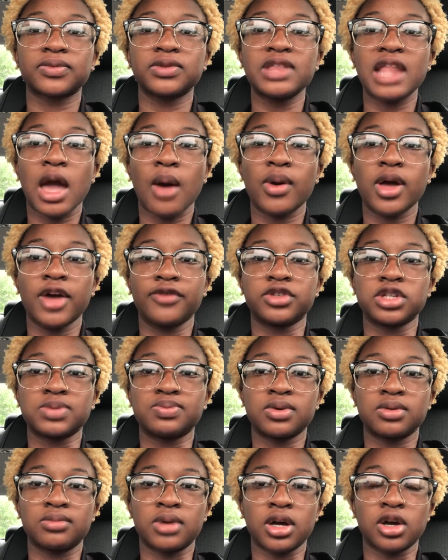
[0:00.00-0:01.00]
now I have to
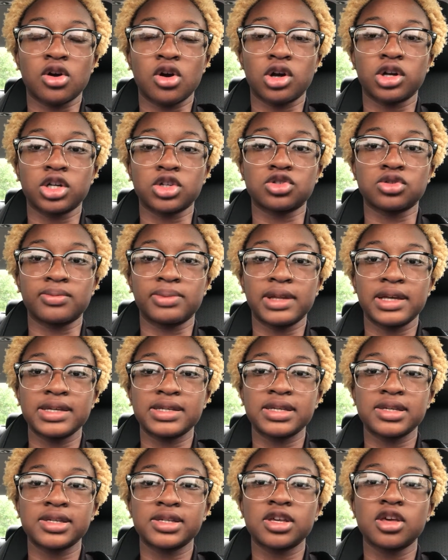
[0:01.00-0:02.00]
spend my card extra
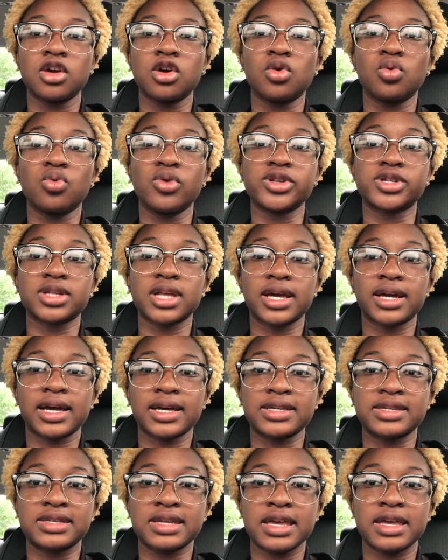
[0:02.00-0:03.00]
places, which, like
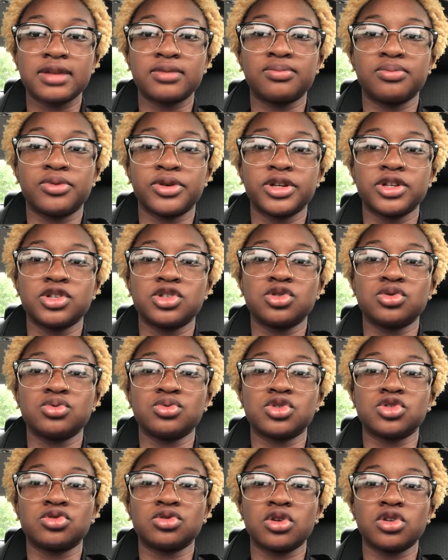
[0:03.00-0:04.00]
I said, brings
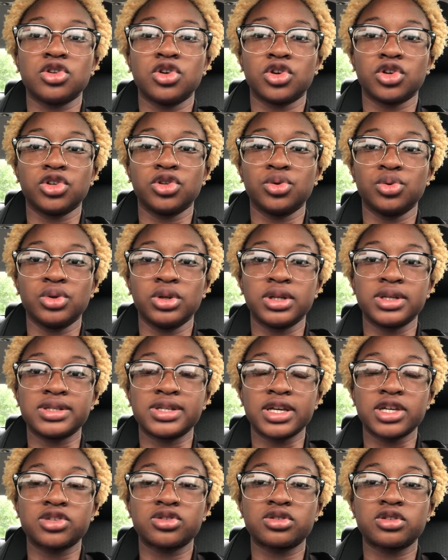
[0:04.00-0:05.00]
your
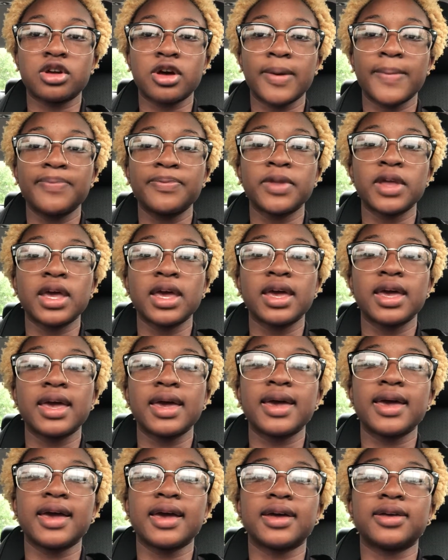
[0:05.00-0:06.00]
utilization up.
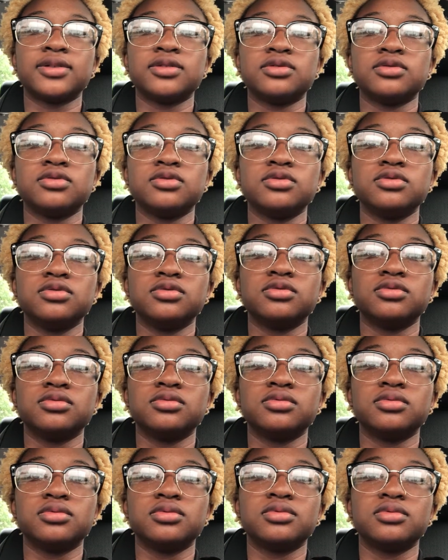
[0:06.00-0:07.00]
And
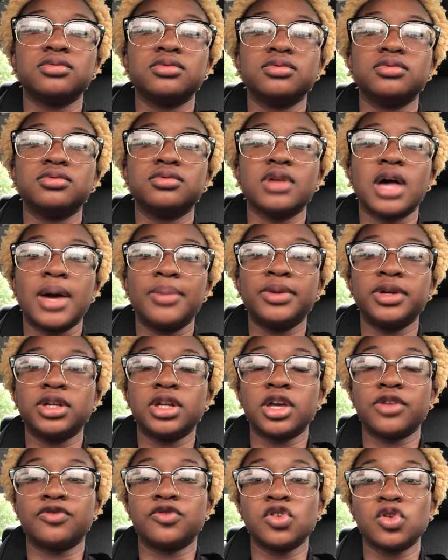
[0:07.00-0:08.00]
I
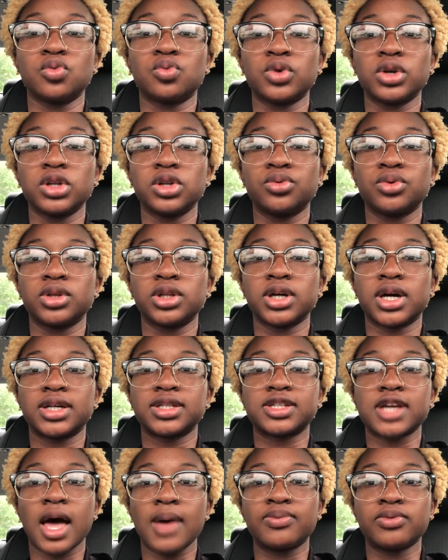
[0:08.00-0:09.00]
mean, if you're really, really
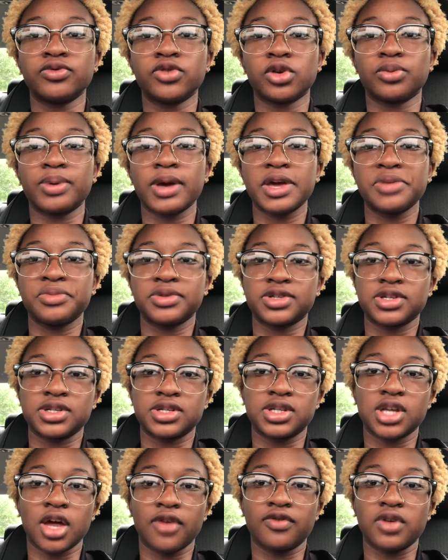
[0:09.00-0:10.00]
on top of your payments
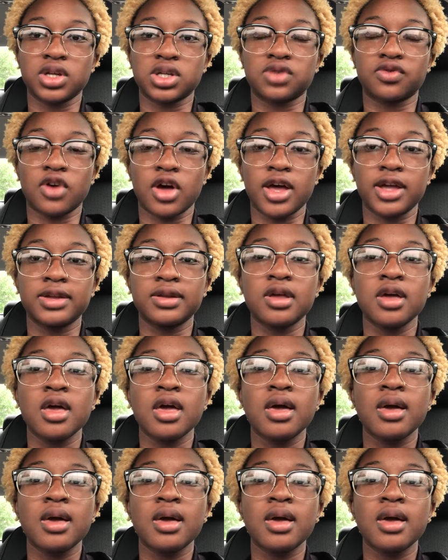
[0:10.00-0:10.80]
and stuff, that's fine.